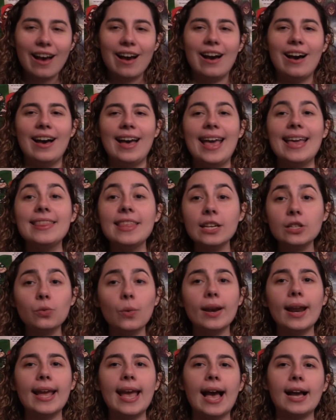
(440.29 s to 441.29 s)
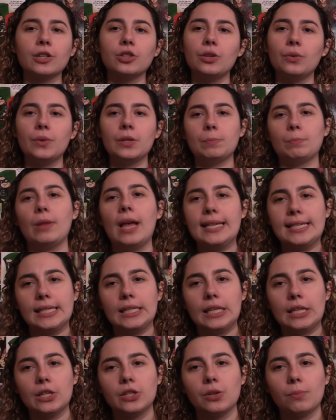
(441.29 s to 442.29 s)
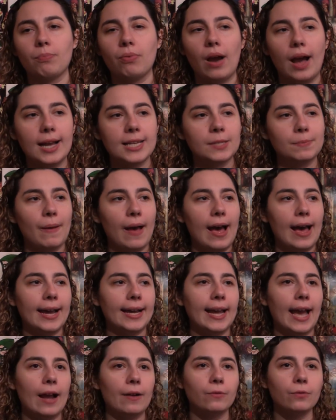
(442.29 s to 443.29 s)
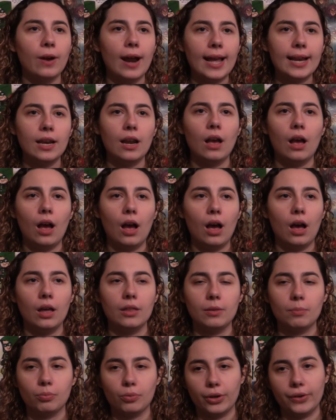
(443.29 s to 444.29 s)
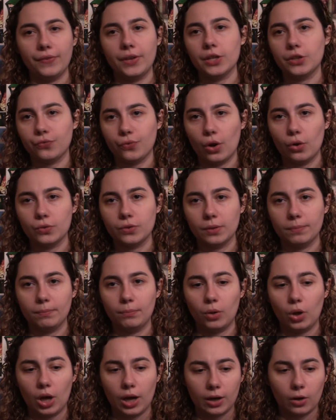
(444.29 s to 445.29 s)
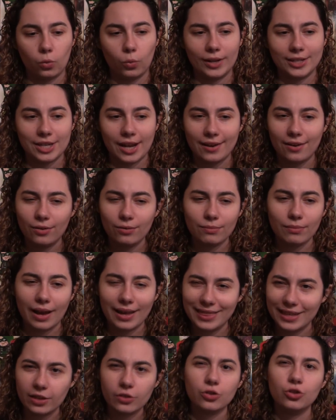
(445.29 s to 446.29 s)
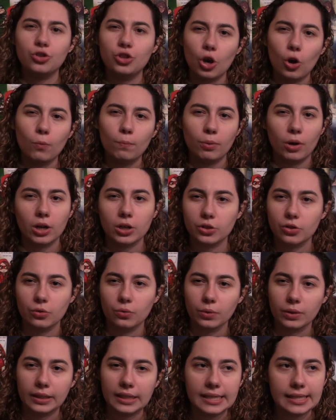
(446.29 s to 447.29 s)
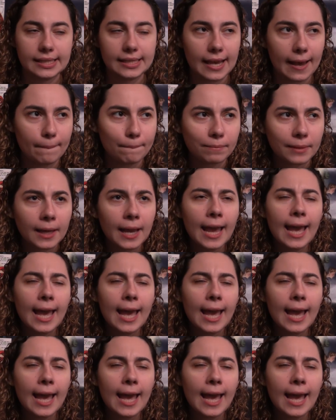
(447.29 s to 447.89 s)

Uh, and this one I actually was pleasantly surprised by. I read uh, the previous Frozen book, which I don't, I think it was Joe Books who released it.